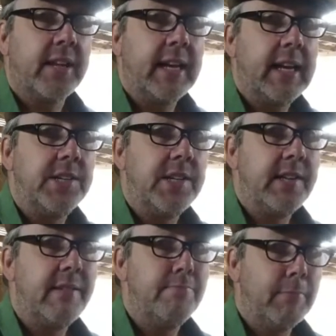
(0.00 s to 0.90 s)
that that
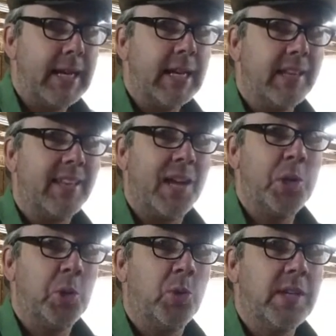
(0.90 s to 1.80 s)
engine didn't make
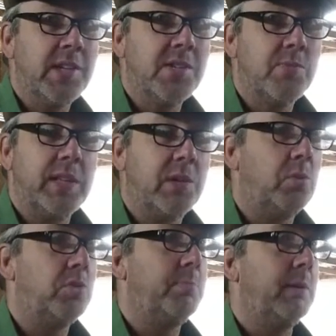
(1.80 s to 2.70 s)
that noise when the
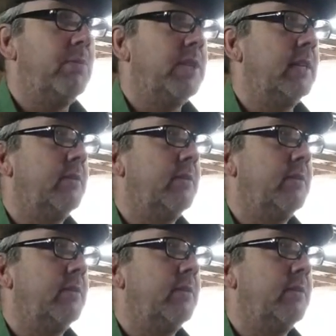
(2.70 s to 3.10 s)
water pump was